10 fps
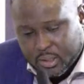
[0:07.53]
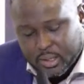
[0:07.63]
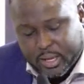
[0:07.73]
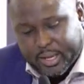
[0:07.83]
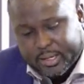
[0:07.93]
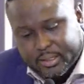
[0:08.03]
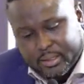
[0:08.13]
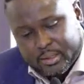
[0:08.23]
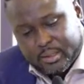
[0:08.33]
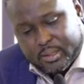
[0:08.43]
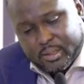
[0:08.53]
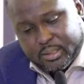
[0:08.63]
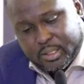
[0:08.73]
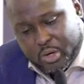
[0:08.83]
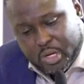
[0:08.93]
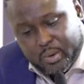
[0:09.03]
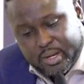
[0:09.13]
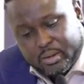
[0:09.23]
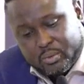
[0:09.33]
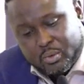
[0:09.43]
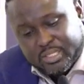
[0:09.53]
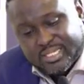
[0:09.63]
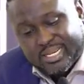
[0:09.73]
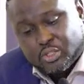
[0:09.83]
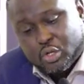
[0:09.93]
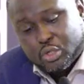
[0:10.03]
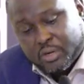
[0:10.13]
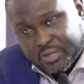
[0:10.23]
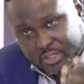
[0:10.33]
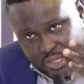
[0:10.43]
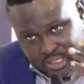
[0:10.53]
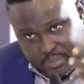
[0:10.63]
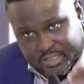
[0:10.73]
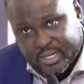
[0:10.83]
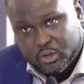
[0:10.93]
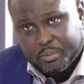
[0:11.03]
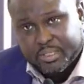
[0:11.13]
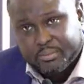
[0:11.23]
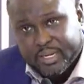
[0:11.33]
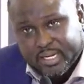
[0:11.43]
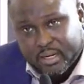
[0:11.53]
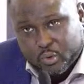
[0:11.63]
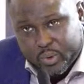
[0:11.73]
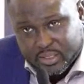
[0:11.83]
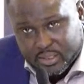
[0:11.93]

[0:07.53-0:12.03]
And the other one was as a result of the National Assembly Select Committee making a request.